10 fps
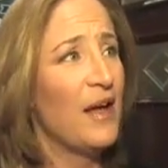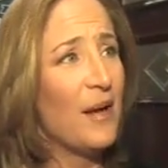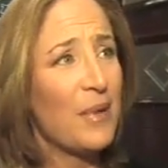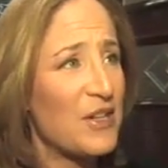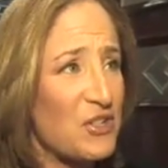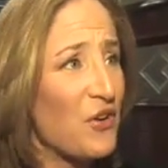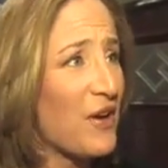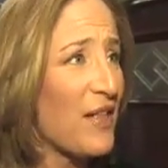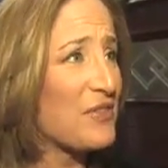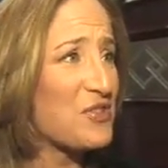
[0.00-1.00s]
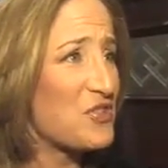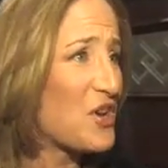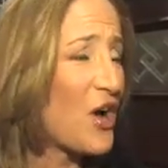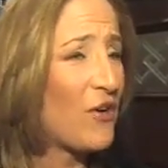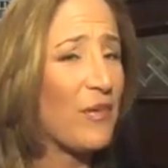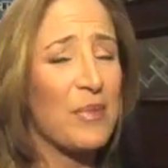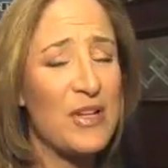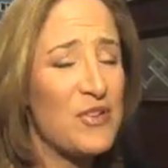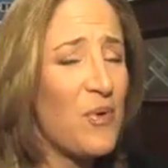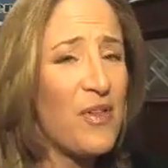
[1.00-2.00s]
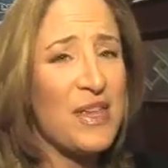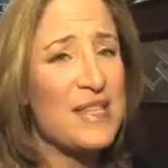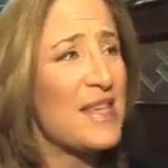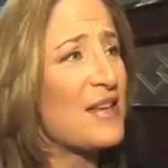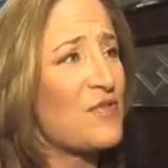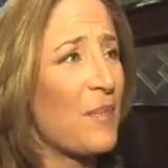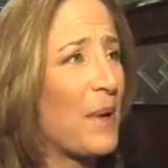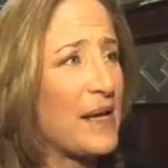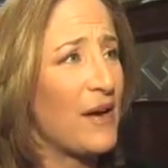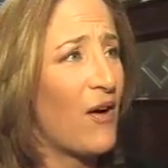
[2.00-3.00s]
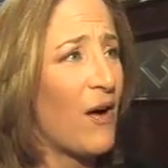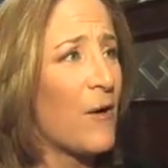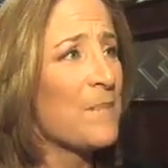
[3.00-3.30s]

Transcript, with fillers: I'm going to turn on the stove. I'm going to do all these things from my car.